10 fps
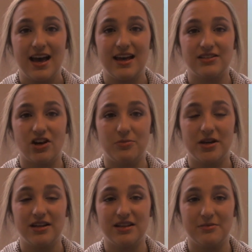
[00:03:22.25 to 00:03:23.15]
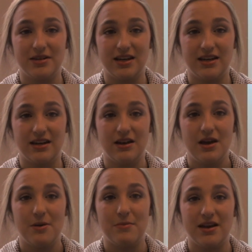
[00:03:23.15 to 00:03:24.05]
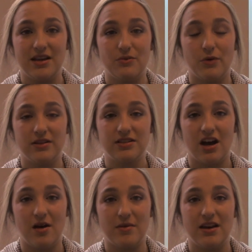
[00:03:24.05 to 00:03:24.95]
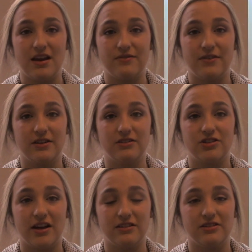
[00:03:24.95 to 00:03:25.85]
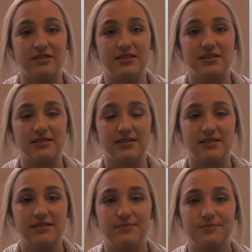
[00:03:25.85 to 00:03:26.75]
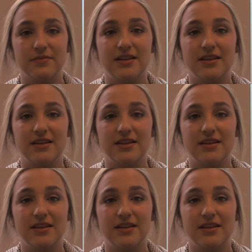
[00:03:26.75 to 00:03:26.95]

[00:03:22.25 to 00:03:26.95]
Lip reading: has all but eliminated many once common and fatal childhood diseases,